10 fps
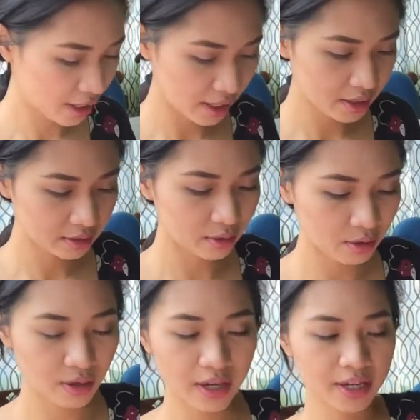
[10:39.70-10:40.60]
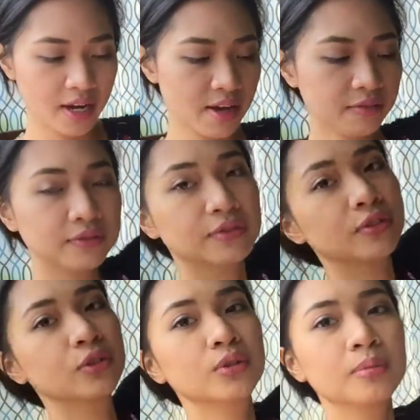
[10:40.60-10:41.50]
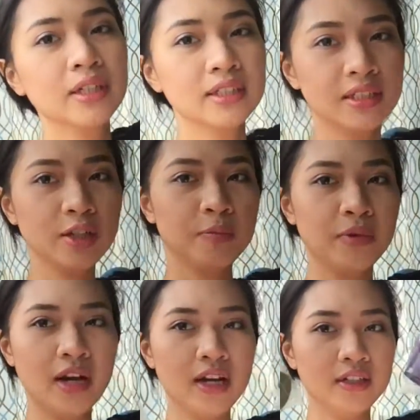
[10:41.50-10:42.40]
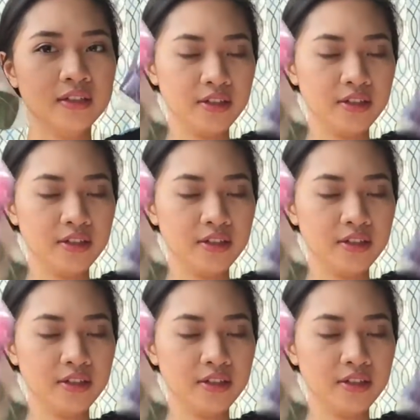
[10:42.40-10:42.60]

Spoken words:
Okay, so I have two bugs here, brah.